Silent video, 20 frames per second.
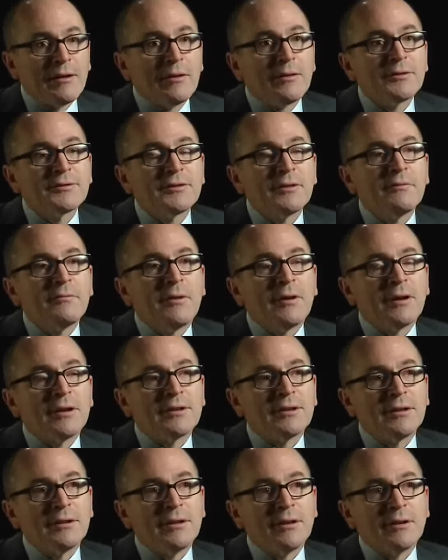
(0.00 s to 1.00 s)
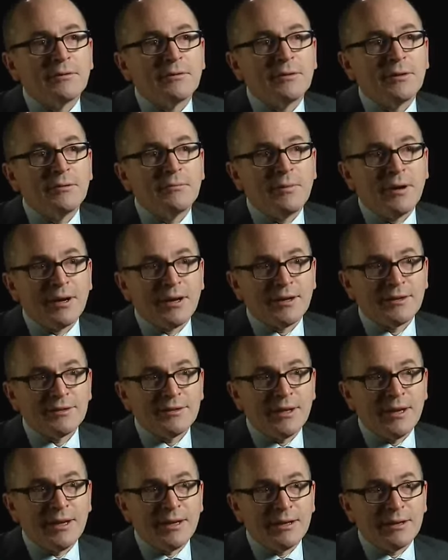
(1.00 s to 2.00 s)
I'd also want to know to what
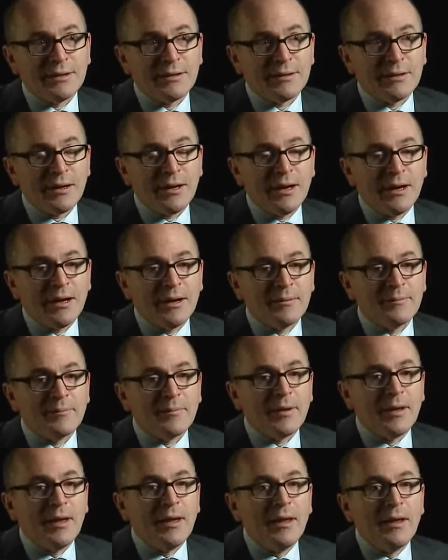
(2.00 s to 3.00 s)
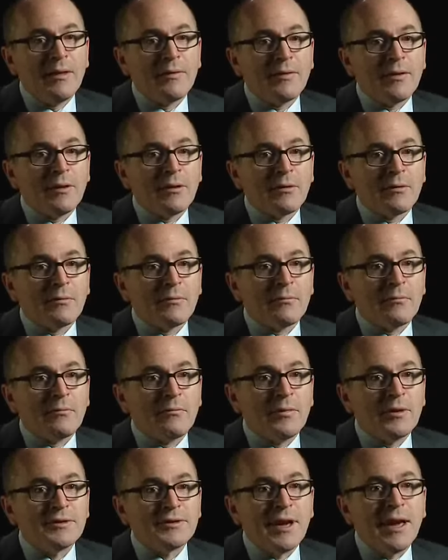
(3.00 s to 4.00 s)
extent there
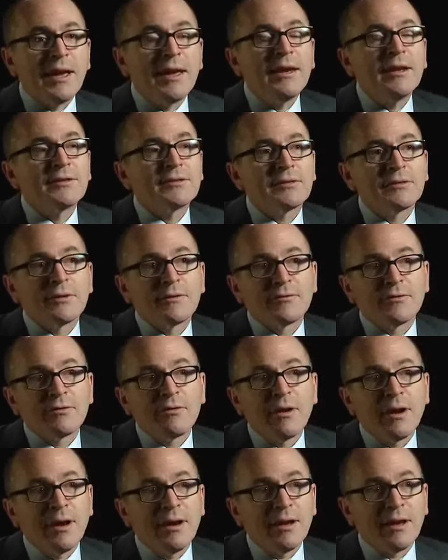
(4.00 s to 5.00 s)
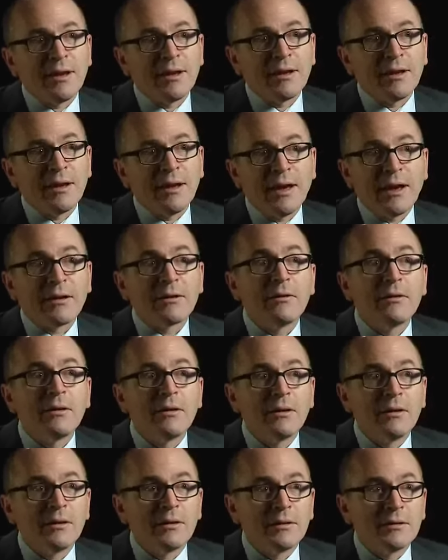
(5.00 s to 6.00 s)
was any sort of training at
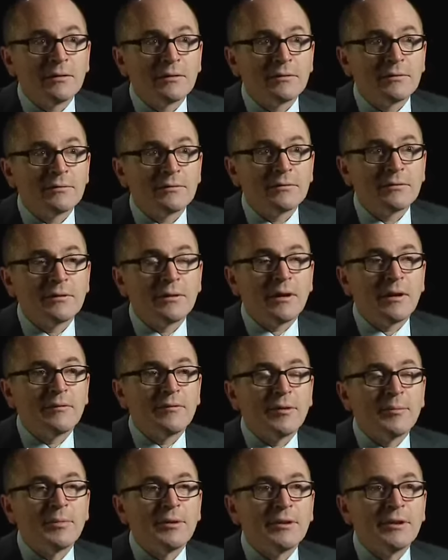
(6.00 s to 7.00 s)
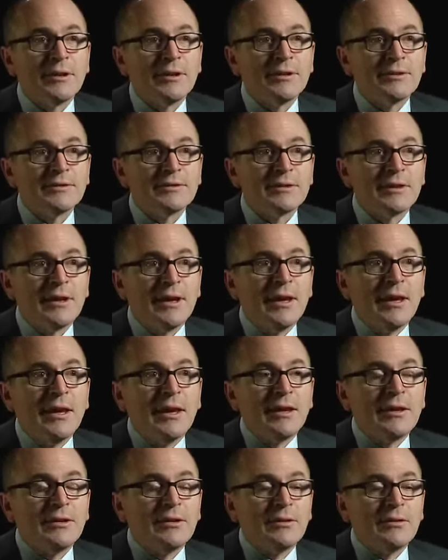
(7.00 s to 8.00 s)
all of the police
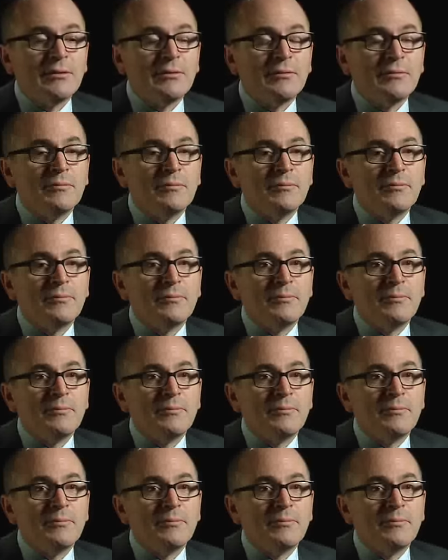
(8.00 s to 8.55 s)
to